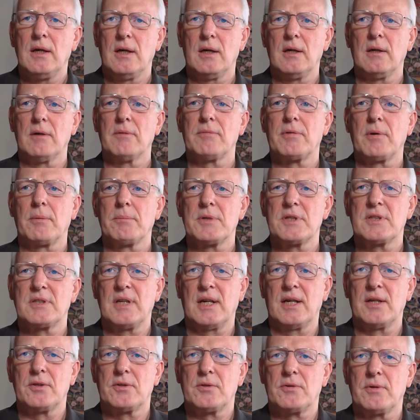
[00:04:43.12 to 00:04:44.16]
from the
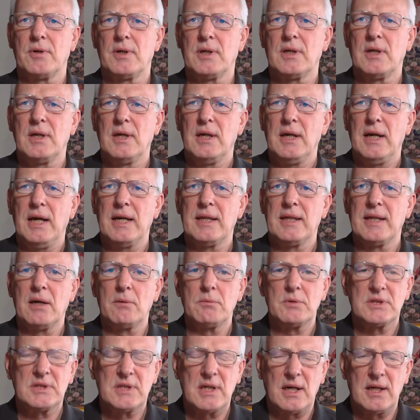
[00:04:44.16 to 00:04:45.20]
Sanskrit, and that
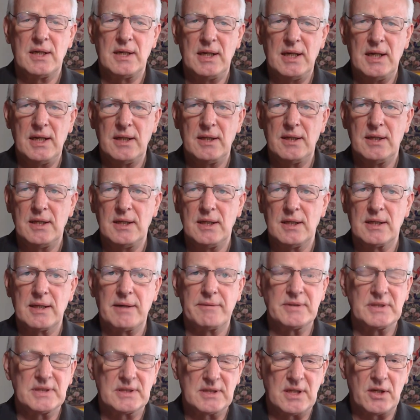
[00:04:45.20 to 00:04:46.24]
was done in the
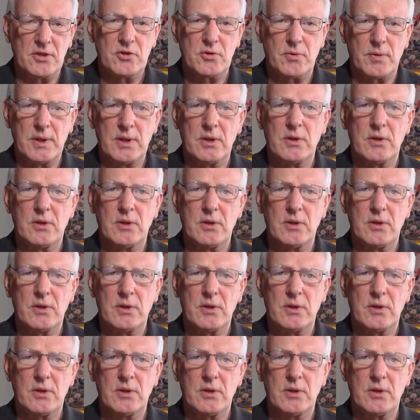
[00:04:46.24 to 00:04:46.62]
11th century.